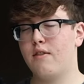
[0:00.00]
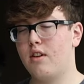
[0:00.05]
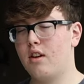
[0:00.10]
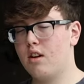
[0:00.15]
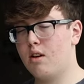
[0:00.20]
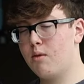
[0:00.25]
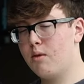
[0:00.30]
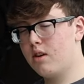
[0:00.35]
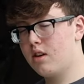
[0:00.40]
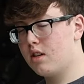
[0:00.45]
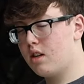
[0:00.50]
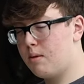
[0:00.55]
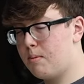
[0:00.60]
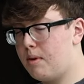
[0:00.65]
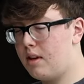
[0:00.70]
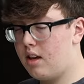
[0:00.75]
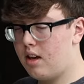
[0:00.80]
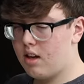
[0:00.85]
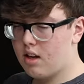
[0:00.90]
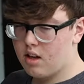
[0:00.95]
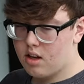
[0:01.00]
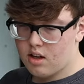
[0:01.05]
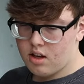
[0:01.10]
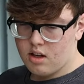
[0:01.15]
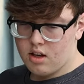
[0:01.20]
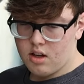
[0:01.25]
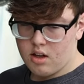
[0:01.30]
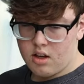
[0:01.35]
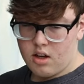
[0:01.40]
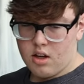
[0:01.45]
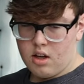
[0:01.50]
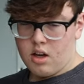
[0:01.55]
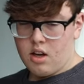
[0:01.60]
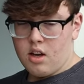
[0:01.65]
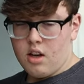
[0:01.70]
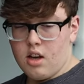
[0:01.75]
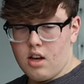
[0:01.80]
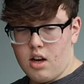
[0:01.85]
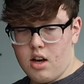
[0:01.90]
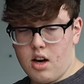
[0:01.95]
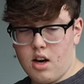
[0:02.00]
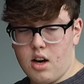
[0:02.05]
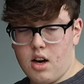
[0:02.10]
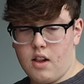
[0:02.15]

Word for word: video, we're gonna be uh,